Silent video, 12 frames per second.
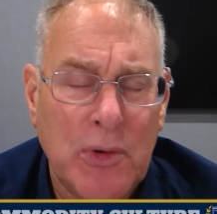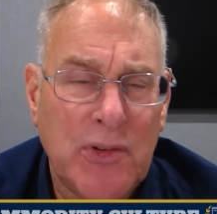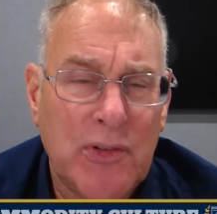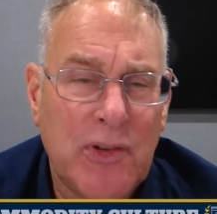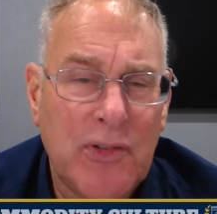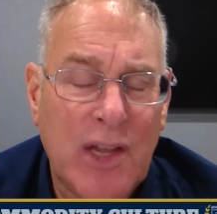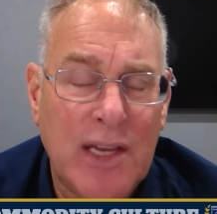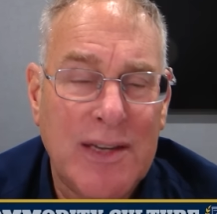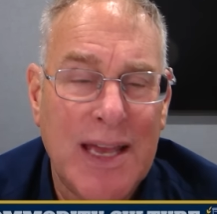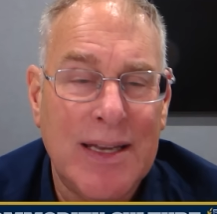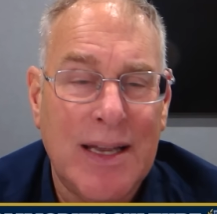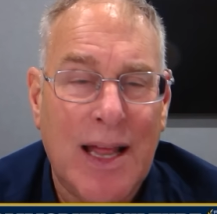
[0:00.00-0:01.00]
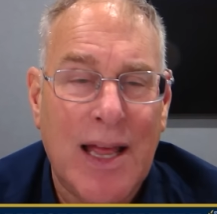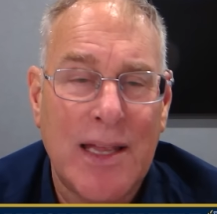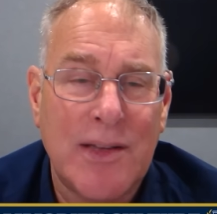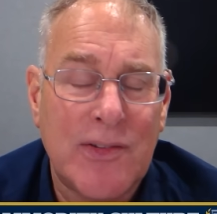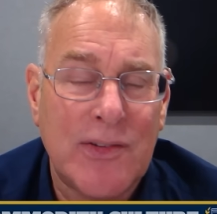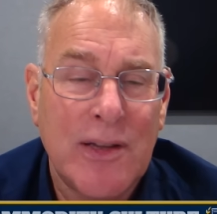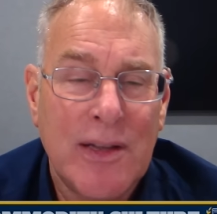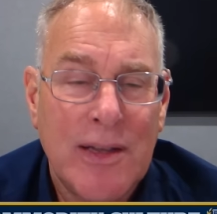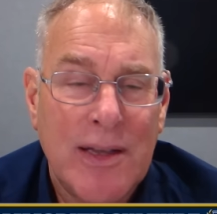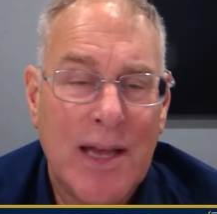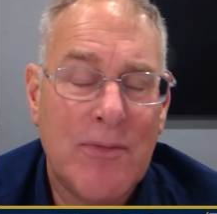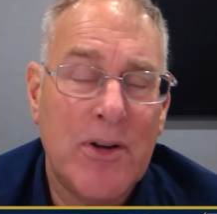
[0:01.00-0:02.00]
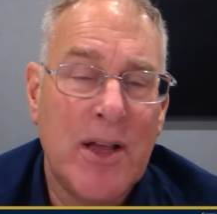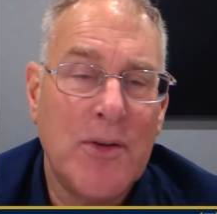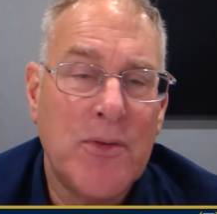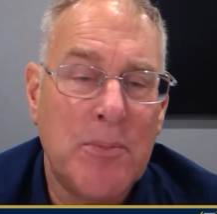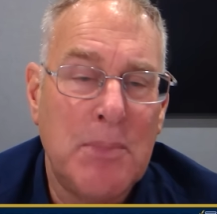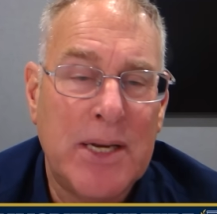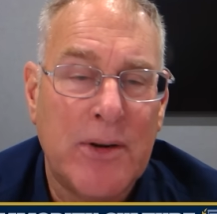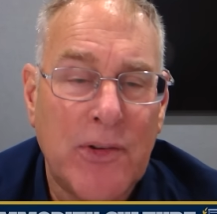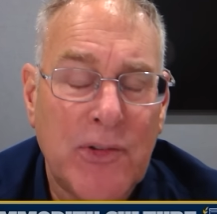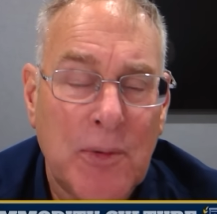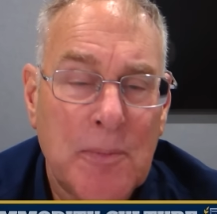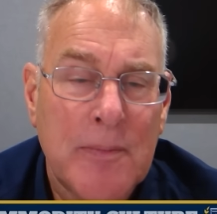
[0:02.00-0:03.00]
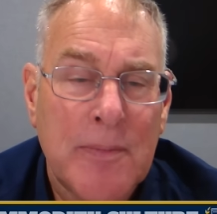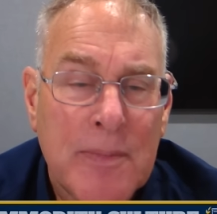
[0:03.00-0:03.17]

which is to say 10 lines every 100 meters,